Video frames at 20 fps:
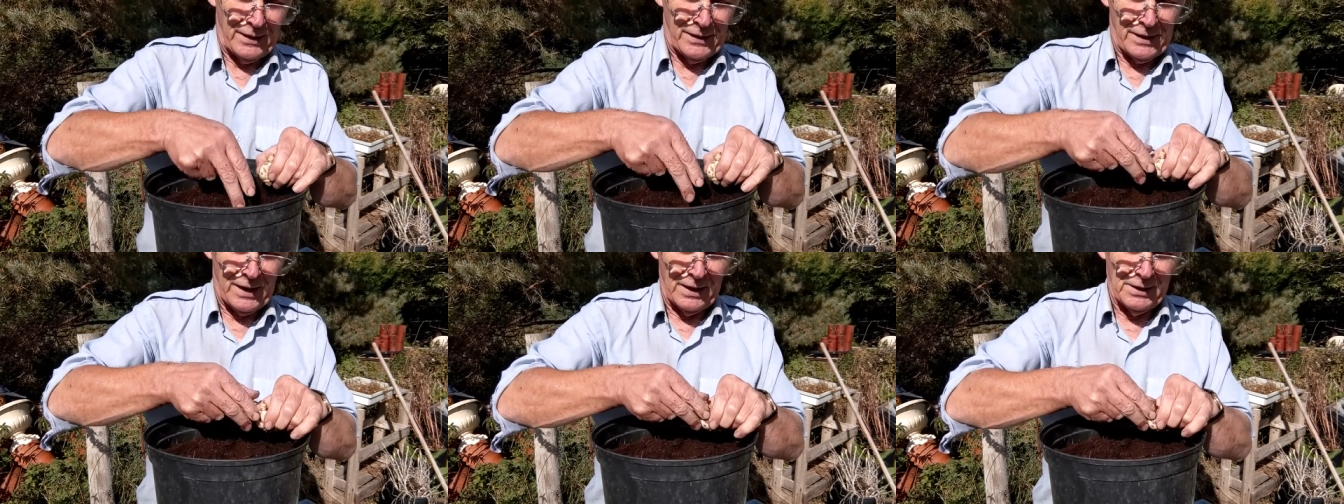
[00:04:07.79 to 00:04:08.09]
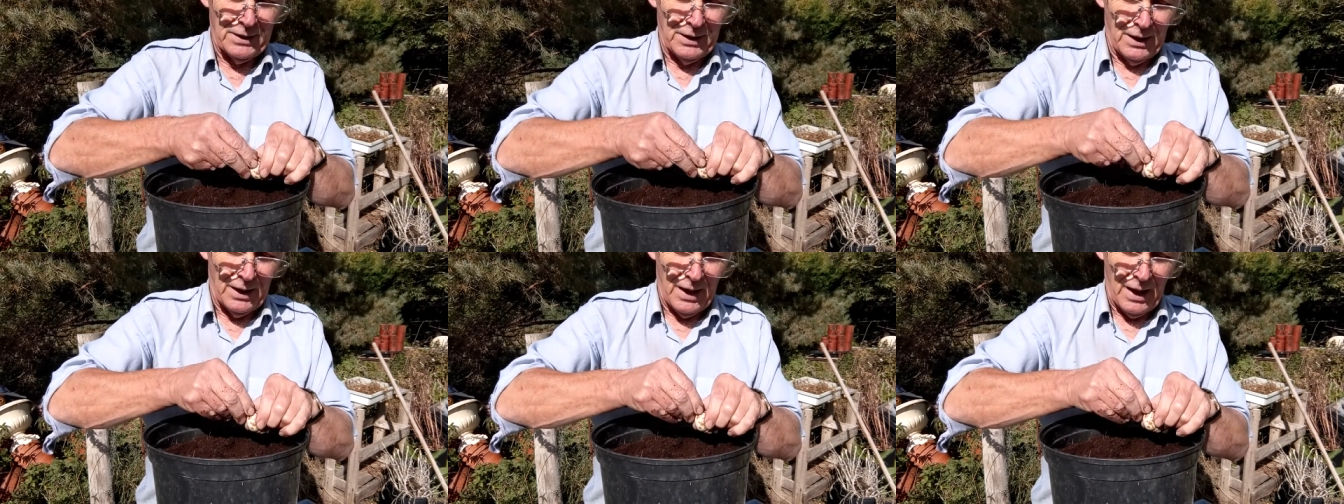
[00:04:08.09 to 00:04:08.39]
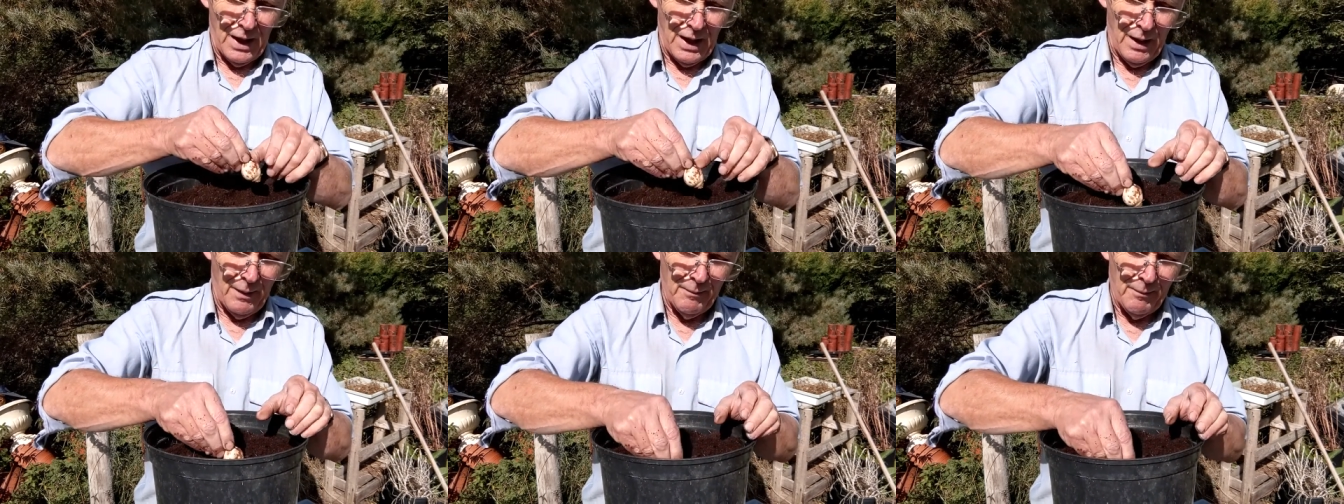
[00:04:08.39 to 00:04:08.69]
said,
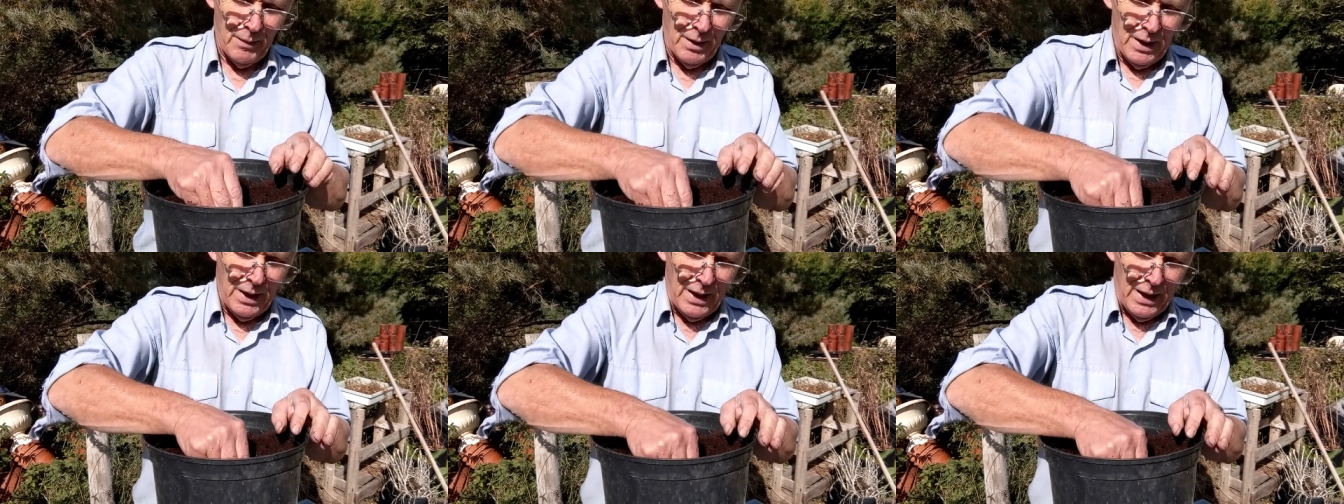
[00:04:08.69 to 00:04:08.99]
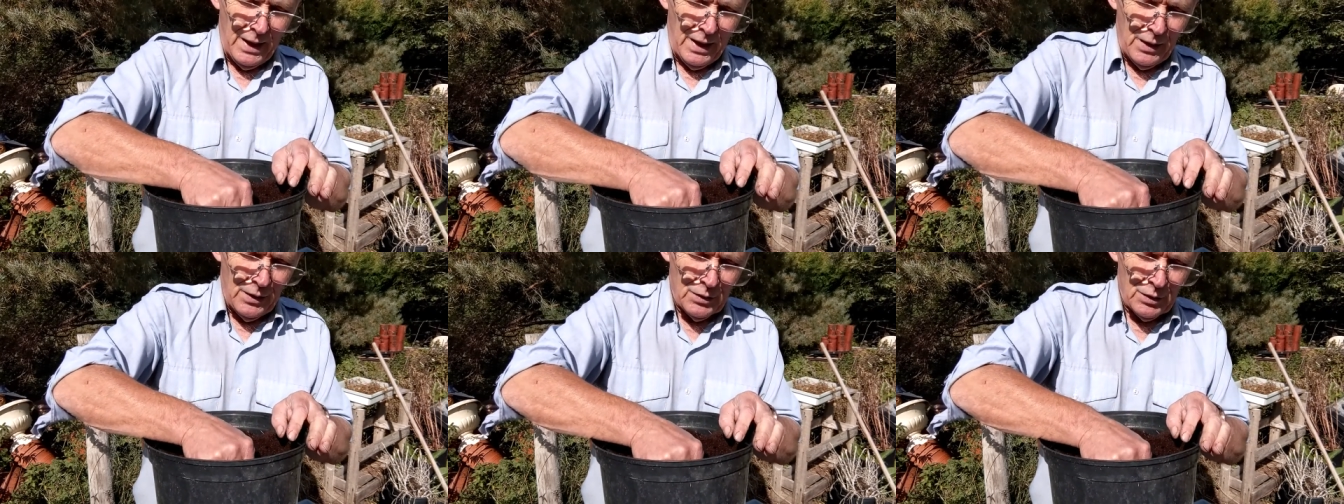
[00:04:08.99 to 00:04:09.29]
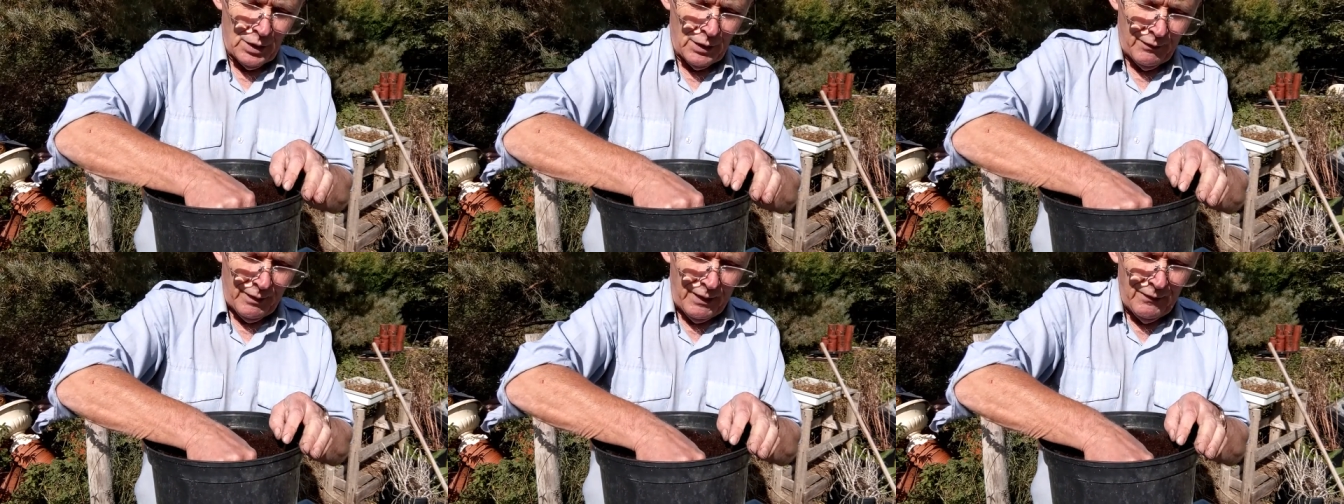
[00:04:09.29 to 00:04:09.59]

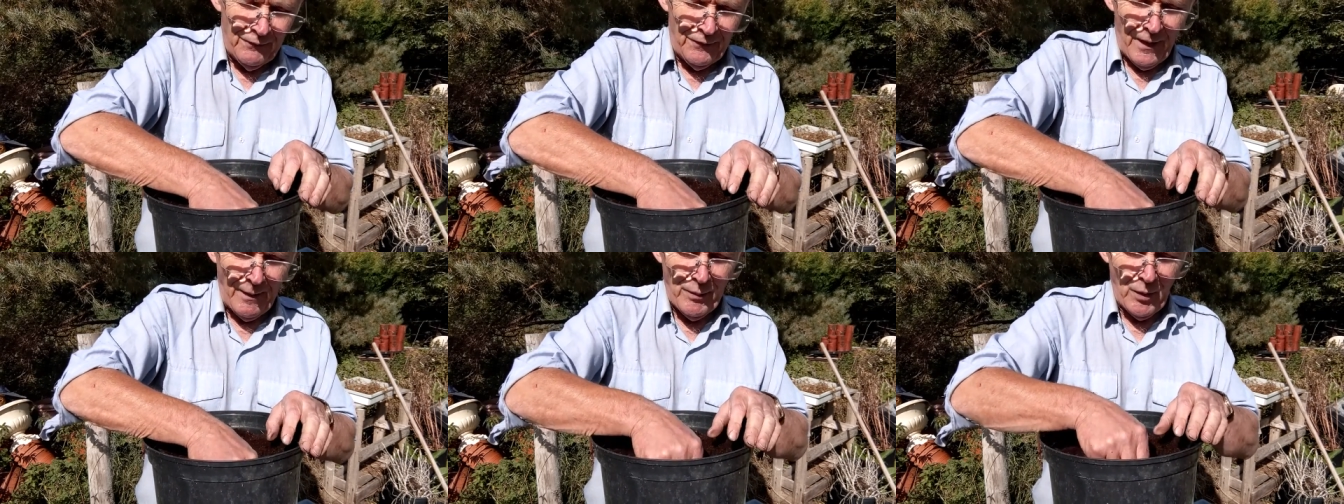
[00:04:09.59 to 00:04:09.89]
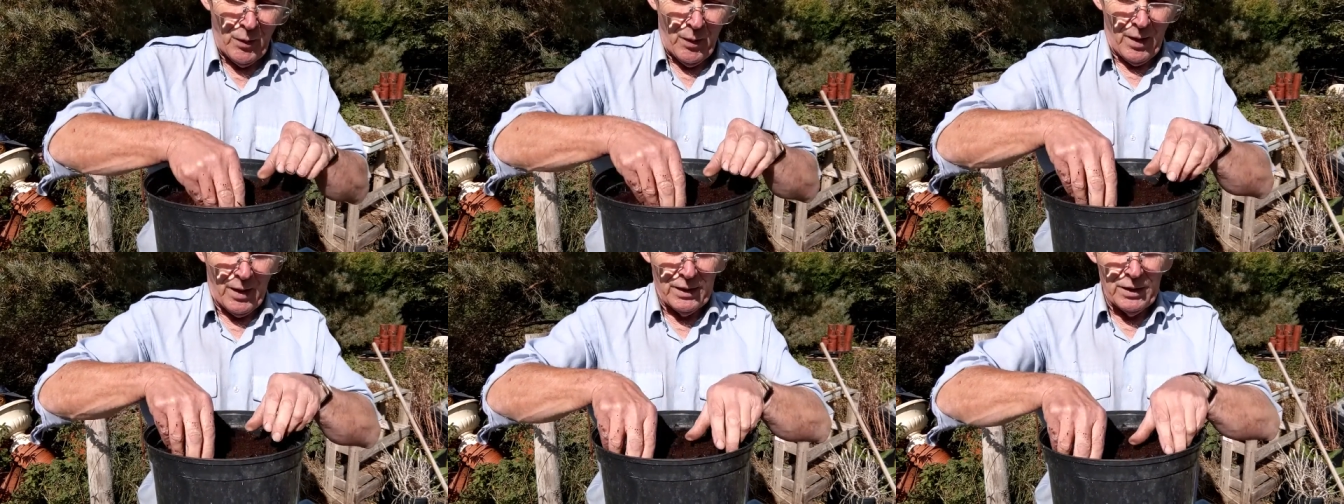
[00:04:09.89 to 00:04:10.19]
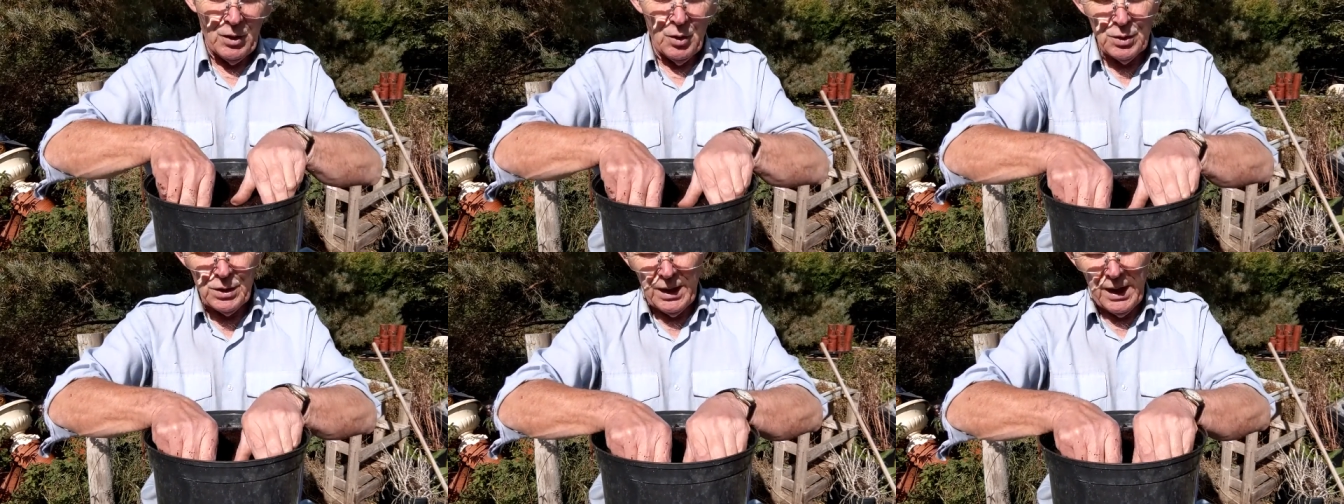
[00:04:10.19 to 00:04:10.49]
sort of in February,
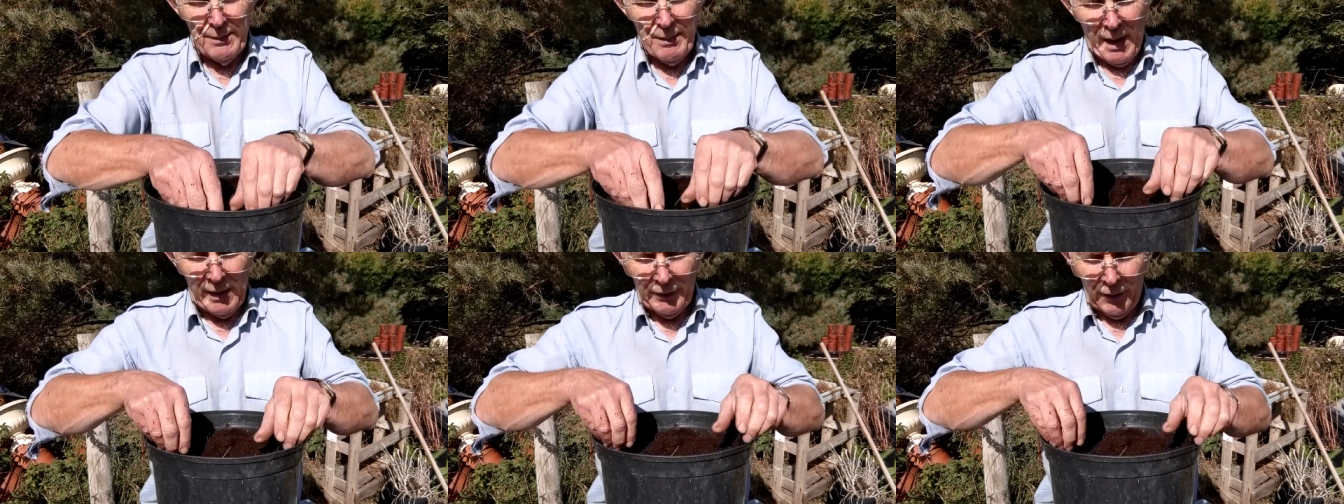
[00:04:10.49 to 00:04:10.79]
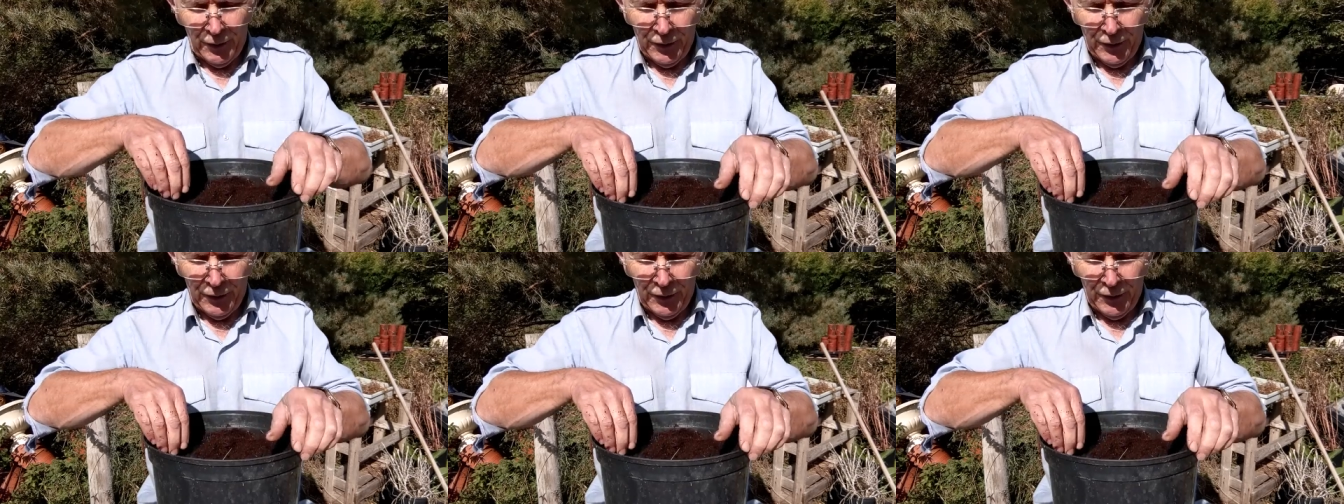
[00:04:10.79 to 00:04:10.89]
usually about the